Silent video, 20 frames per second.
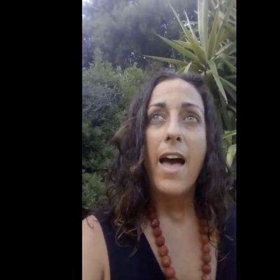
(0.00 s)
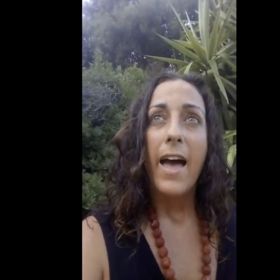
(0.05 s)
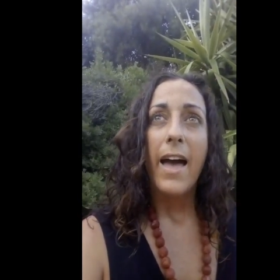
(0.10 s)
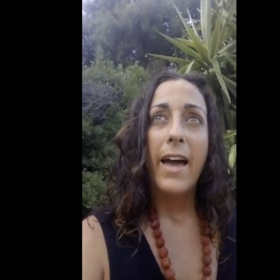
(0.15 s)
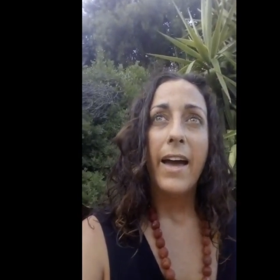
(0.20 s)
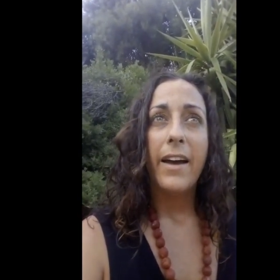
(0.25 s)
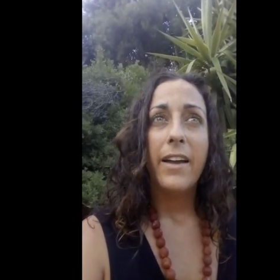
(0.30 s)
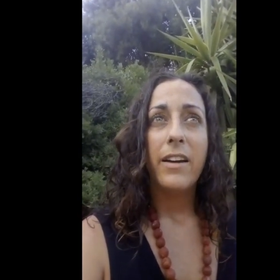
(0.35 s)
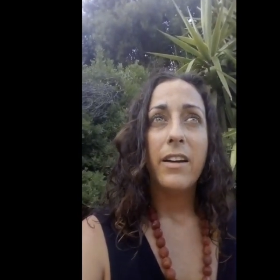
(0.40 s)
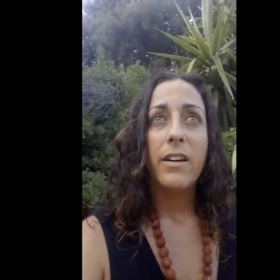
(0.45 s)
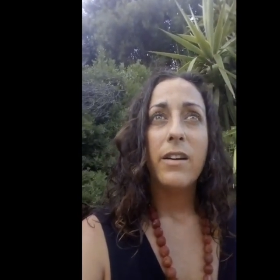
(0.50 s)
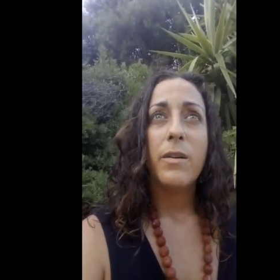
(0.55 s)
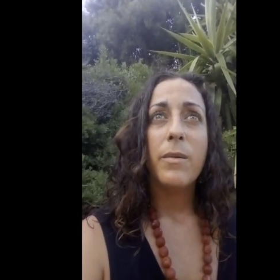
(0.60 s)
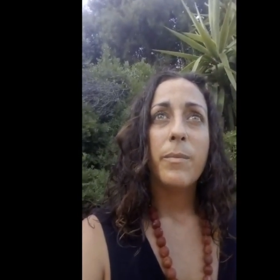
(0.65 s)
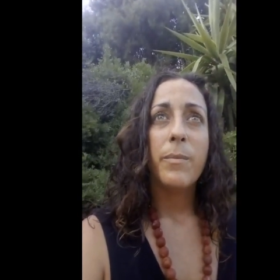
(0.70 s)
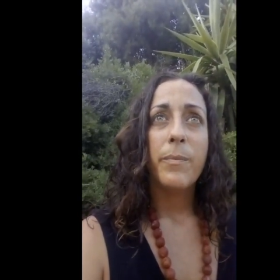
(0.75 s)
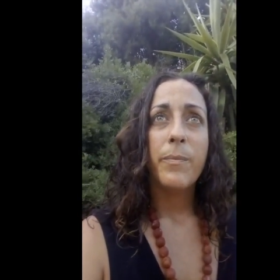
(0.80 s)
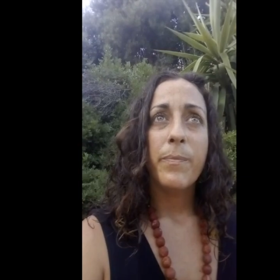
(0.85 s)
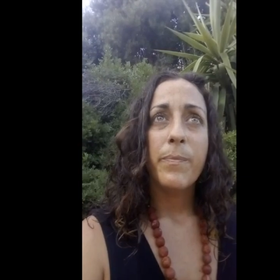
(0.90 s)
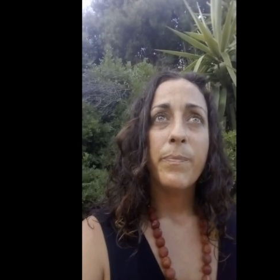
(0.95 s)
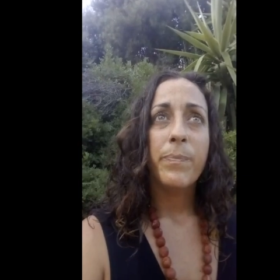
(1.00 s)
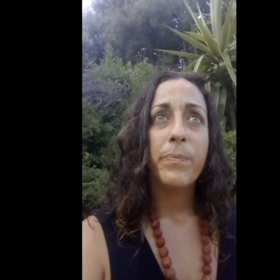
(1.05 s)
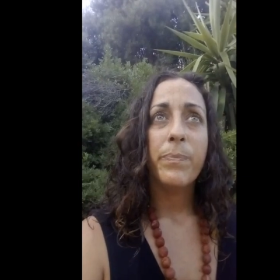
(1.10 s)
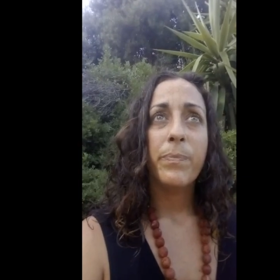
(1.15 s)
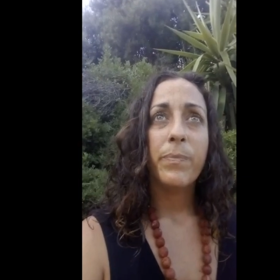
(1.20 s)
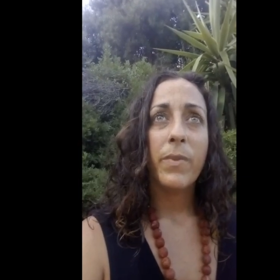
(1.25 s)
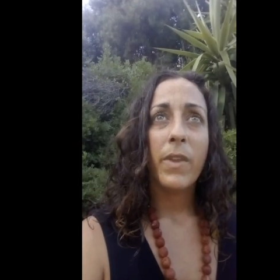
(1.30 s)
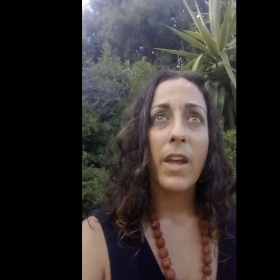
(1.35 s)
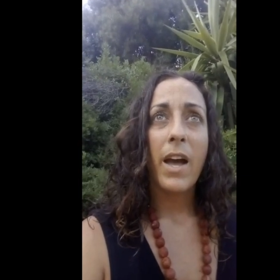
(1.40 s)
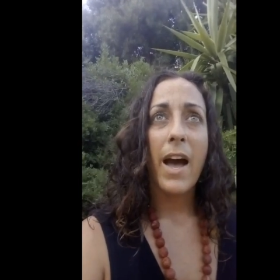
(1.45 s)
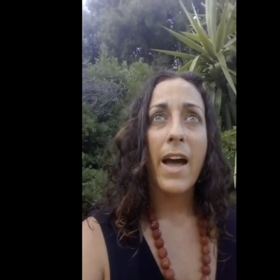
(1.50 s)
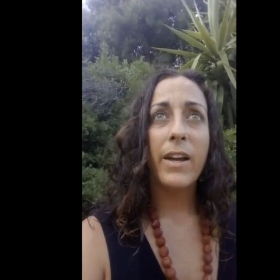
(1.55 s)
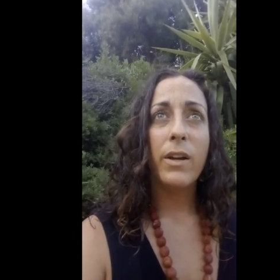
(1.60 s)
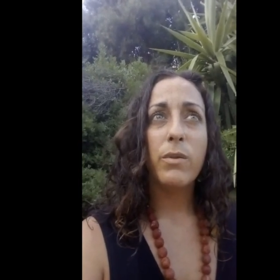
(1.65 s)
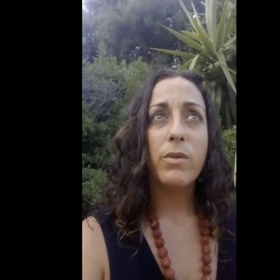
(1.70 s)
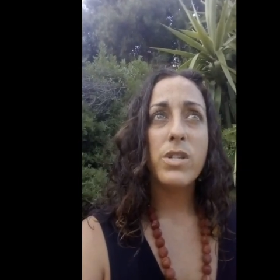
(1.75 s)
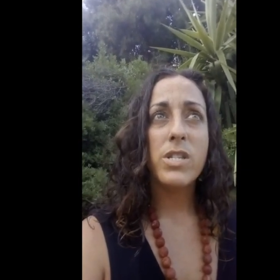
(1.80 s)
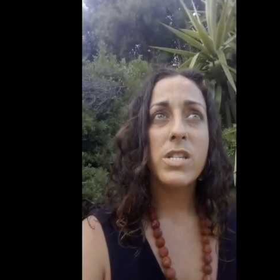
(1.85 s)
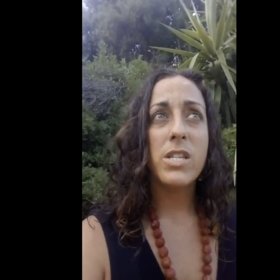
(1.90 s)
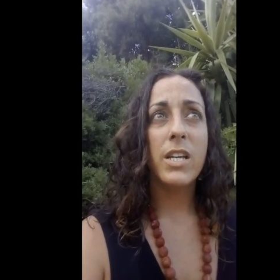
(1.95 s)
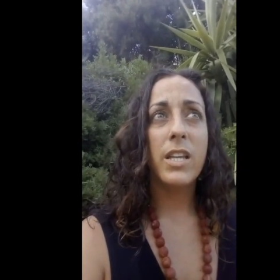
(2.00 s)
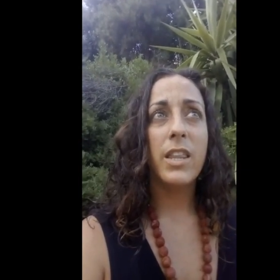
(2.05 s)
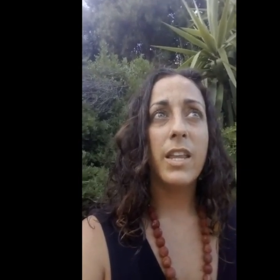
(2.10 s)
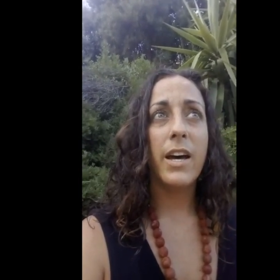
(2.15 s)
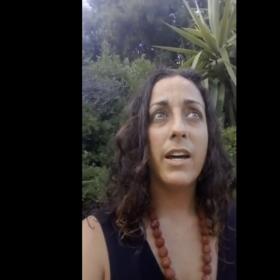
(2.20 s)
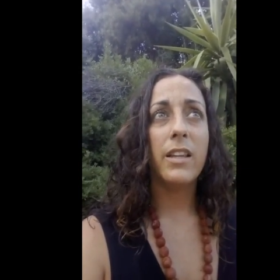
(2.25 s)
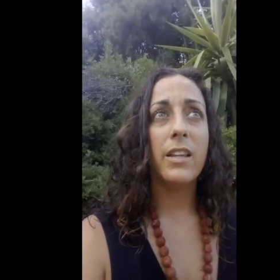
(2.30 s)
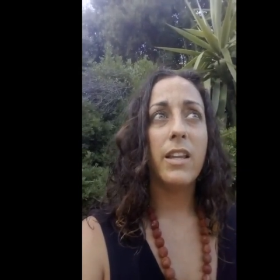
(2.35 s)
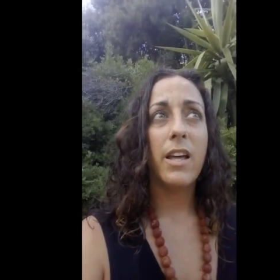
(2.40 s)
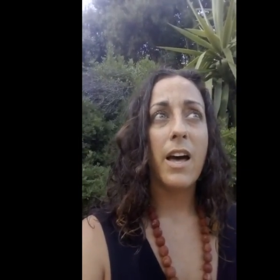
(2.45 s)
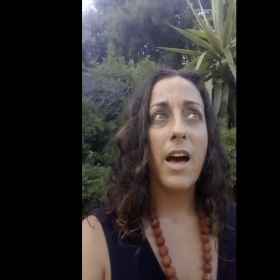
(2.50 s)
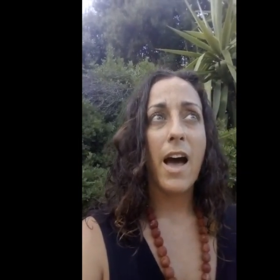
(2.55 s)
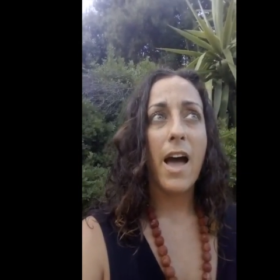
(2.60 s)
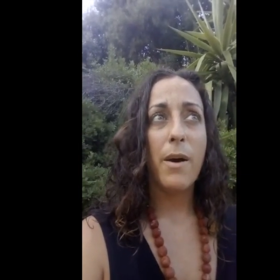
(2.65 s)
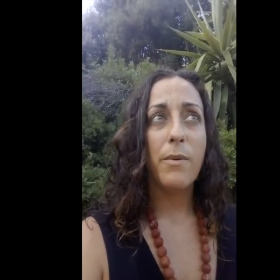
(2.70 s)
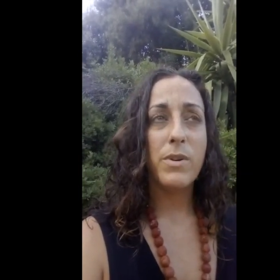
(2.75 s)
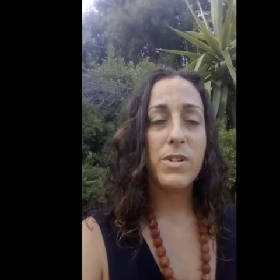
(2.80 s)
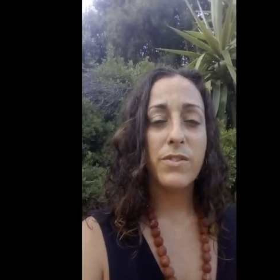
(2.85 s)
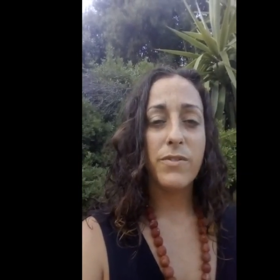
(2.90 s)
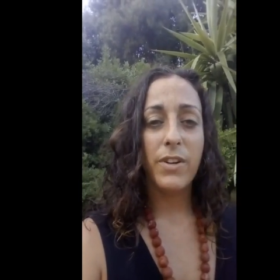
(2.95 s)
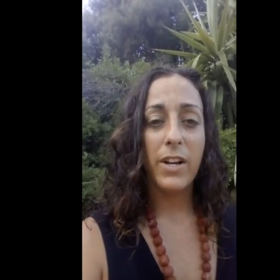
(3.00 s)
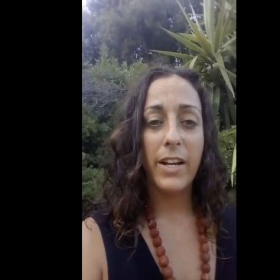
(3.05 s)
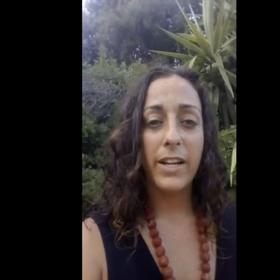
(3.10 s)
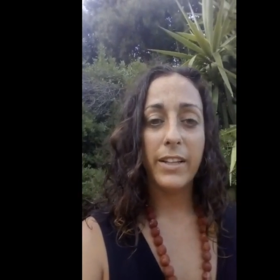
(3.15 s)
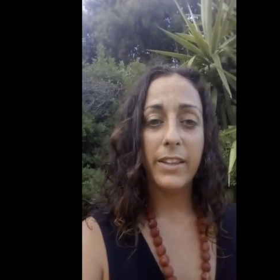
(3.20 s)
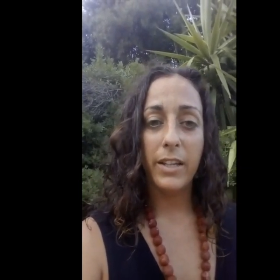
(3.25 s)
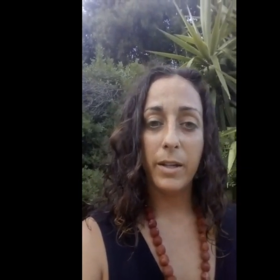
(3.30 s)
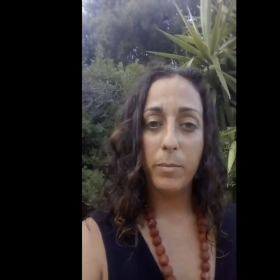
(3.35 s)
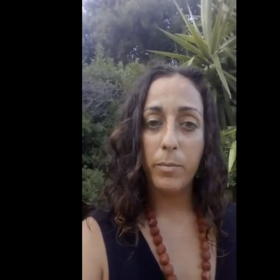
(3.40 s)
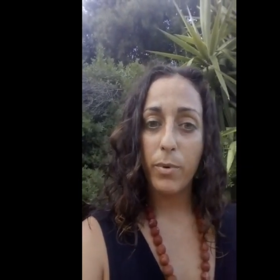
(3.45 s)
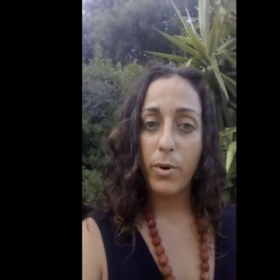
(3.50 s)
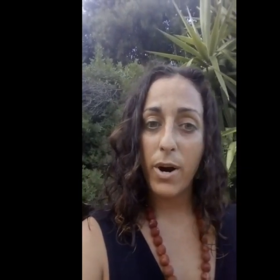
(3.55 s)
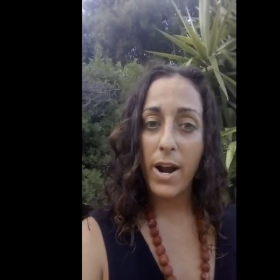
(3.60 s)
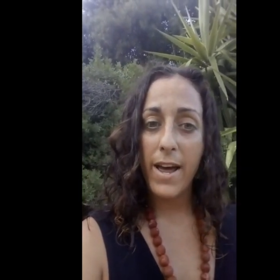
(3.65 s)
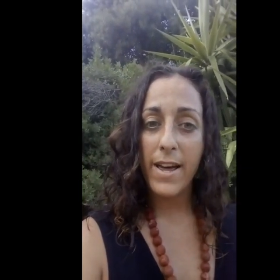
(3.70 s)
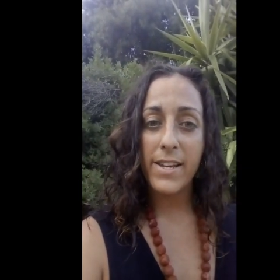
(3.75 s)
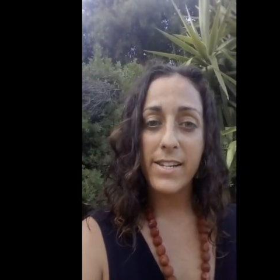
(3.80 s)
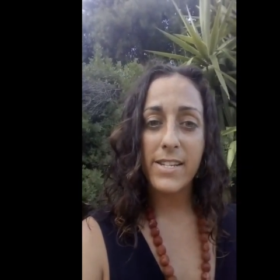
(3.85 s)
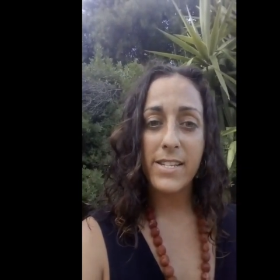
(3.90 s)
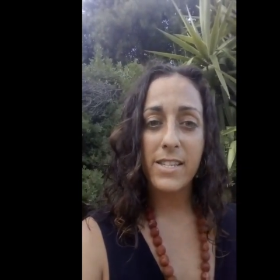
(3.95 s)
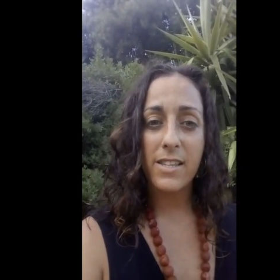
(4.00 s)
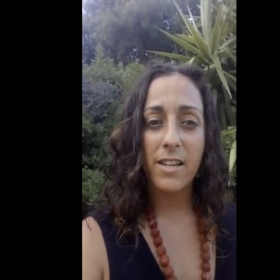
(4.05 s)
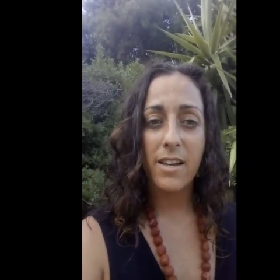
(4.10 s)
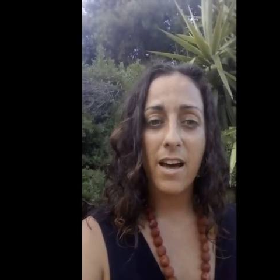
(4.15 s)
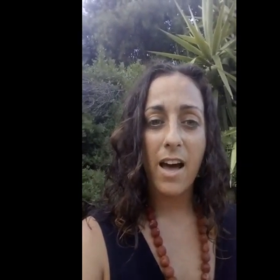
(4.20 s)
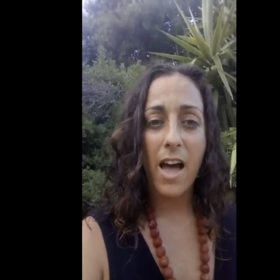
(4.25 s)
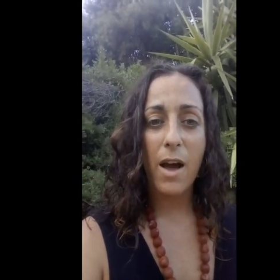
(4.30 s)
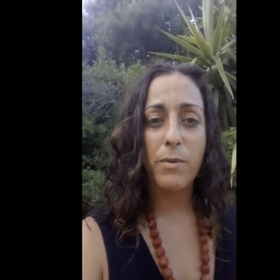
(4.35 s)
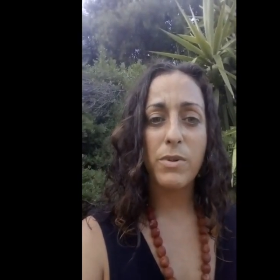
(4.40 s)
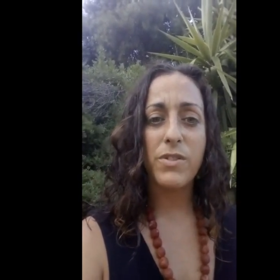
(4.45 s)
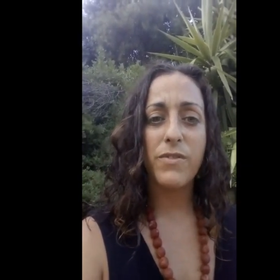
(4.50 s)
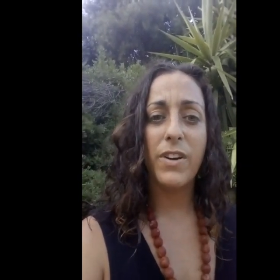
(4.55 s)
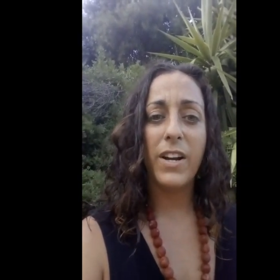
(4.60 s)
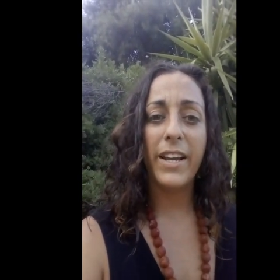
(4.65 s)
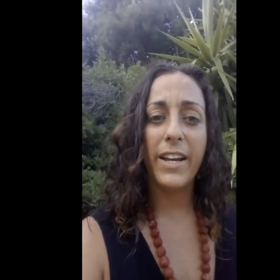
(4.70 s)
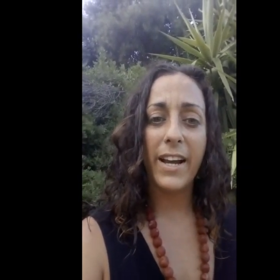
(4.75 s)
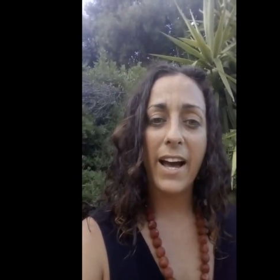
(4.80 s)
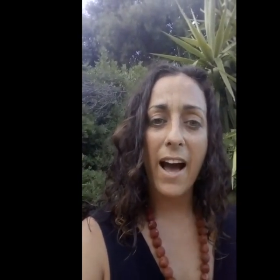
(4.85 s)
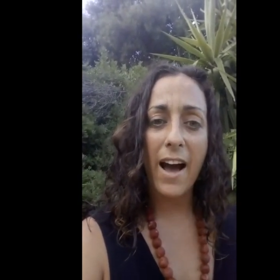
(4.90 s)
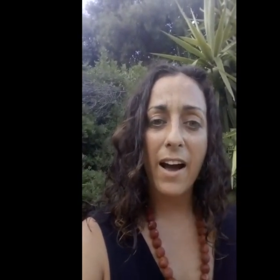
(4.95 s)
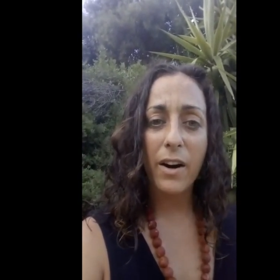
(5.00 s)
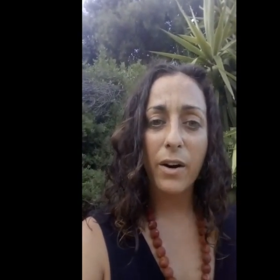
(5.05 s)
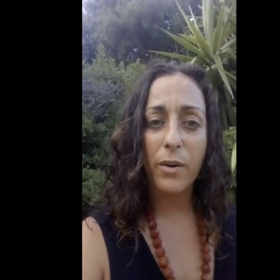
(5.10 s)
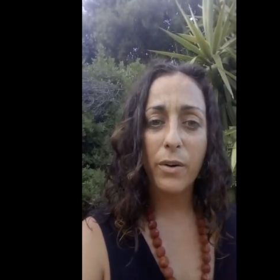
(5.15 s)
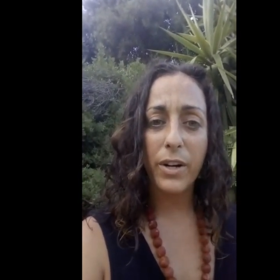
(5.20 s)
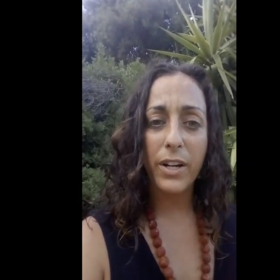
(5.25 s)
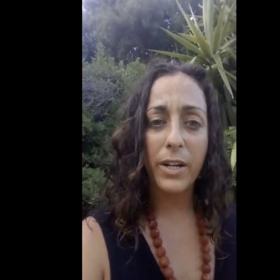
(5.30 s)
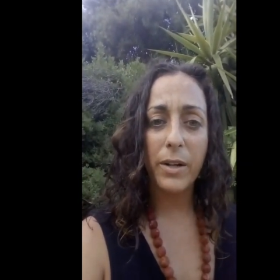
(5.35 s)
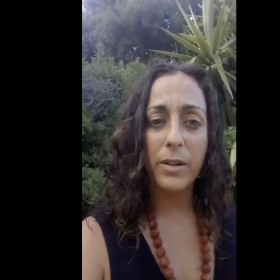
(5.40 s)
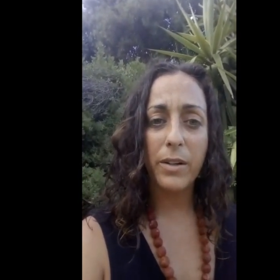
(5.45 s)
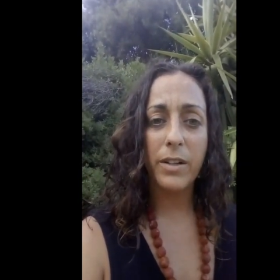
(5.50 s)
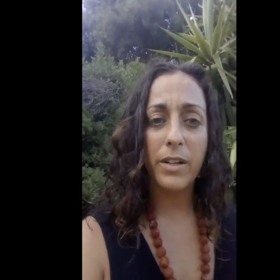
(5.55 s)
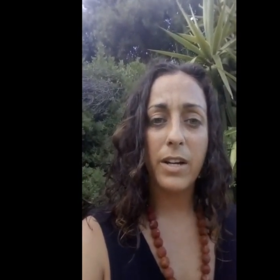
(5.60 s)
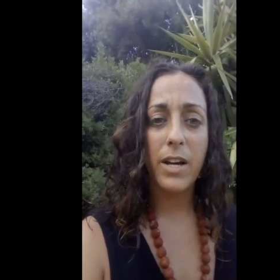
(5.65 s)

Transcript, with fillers: and i could see that i was feeling depressed i was feeling angry